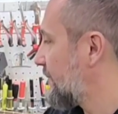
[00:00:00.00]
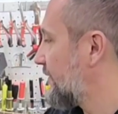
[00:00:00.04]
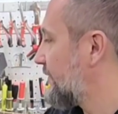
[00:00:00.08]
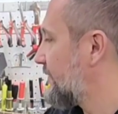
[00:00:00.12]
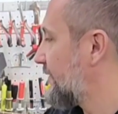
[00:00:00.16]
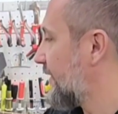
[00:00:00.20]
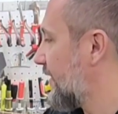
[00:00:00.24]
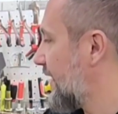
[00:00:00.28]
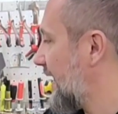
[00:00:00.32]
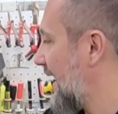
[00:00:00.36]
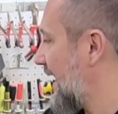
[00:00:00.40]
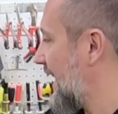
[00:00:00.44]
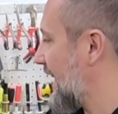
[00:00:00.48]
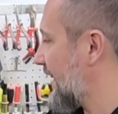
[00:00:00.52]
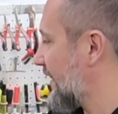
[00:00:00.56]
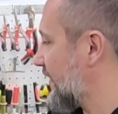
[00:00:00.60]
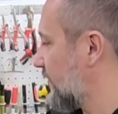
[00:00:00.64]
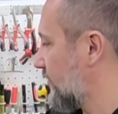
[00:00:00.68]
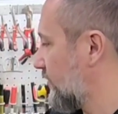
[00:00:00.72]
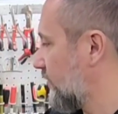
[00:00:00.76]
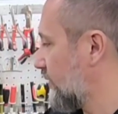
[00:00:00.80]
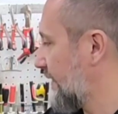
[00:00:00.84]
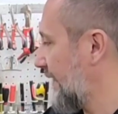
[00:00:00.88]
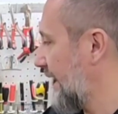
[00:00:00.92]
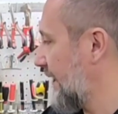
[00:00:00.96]
be very
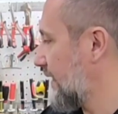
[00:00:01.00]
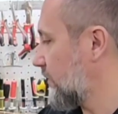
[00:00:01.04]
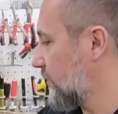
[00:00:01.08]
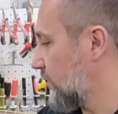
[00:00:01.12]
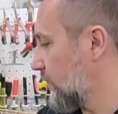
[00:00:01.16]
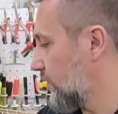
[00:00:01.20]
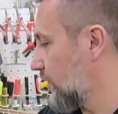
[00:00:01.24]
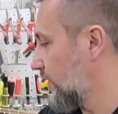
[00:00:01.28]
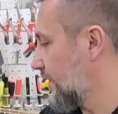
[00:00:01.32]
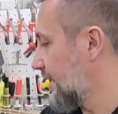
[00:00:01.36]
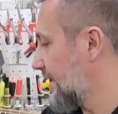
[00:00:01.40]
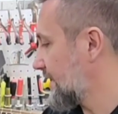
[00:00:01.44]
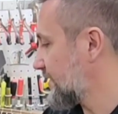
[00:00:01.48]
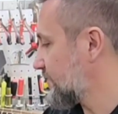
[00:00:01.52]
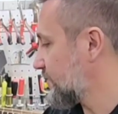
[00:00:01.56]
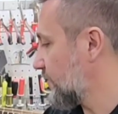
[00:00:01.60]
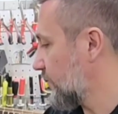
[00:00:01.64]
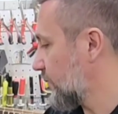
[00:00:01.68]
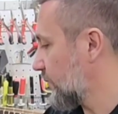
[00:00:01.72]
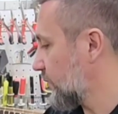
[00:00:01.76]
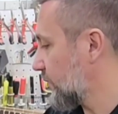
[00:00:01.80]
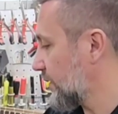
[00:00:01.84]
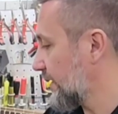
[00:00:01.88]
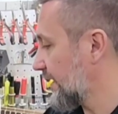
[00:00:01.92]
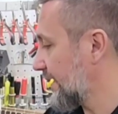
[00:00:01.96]
accurate with that hole, and that's what
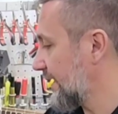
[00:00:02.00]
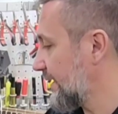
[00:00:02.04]
we're going to